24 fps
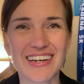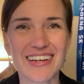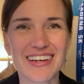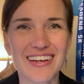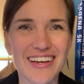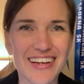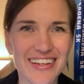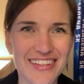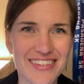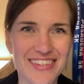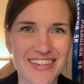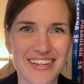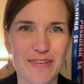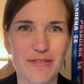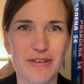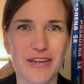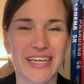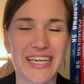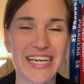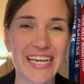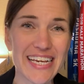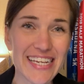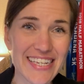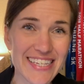it's
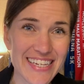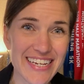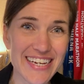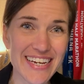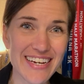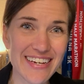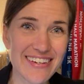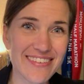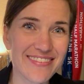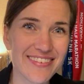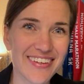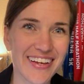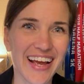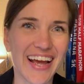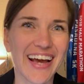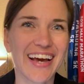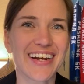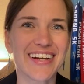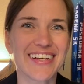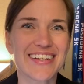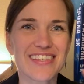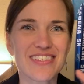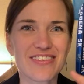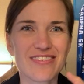easy,
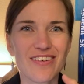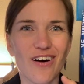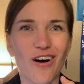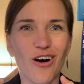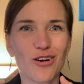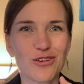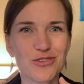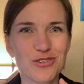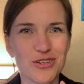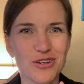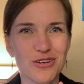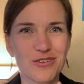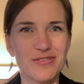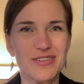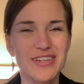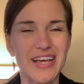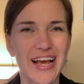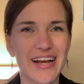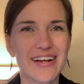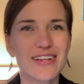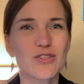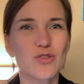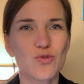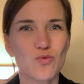and it's also
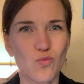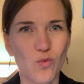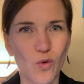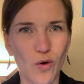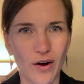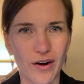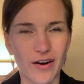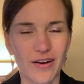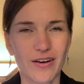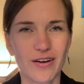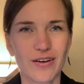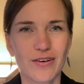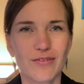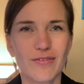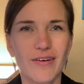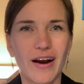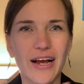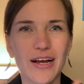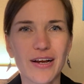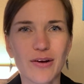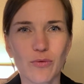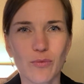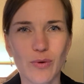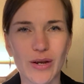takes work,
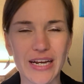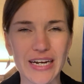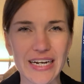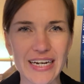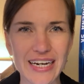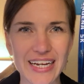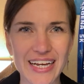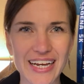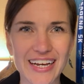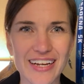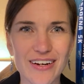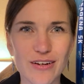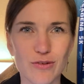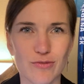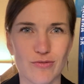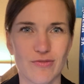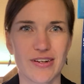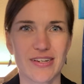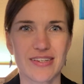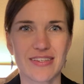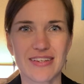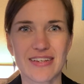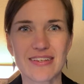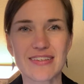right? We need
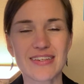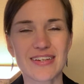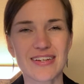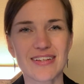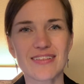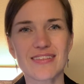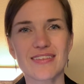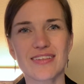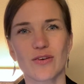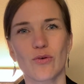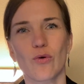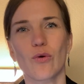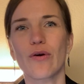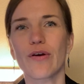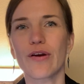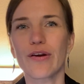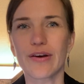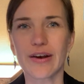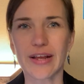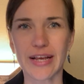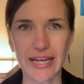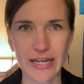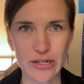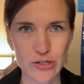resistance in order
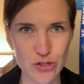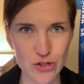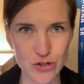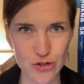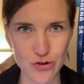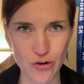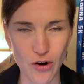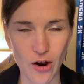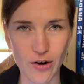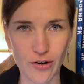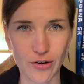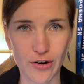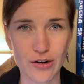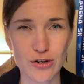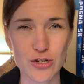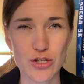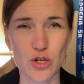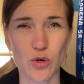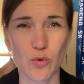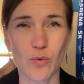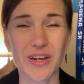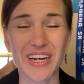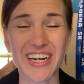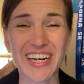to get stronger.
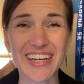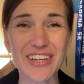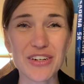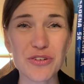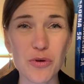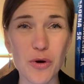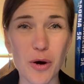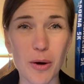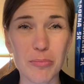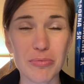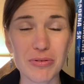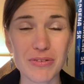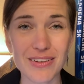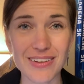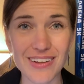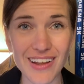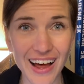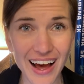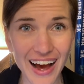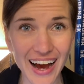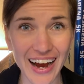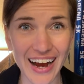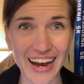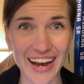So we need to
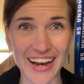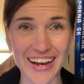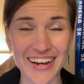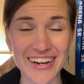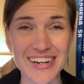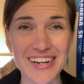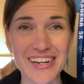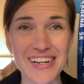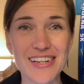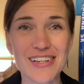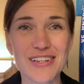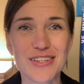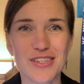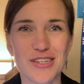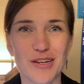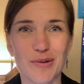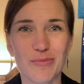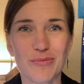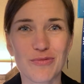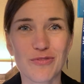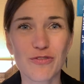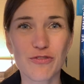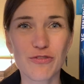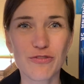apply
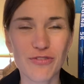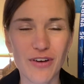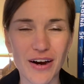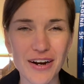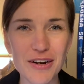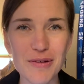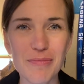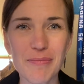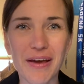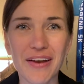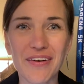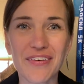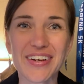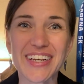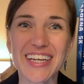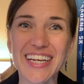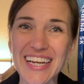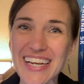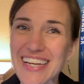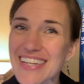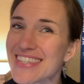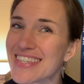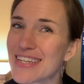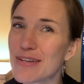some fundamental,
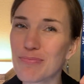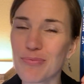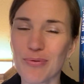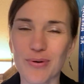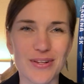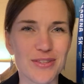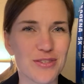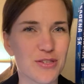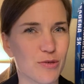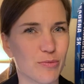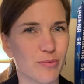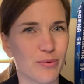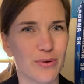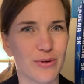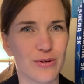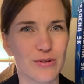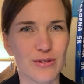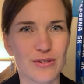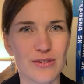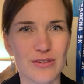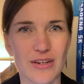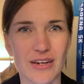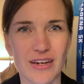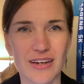easy
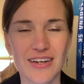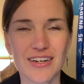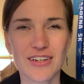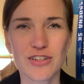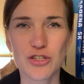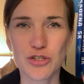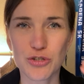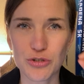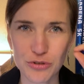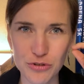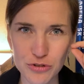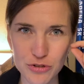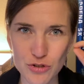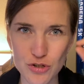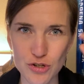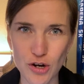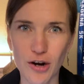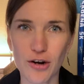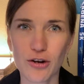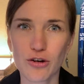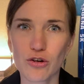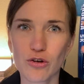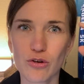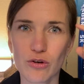principles to
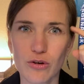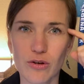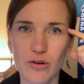start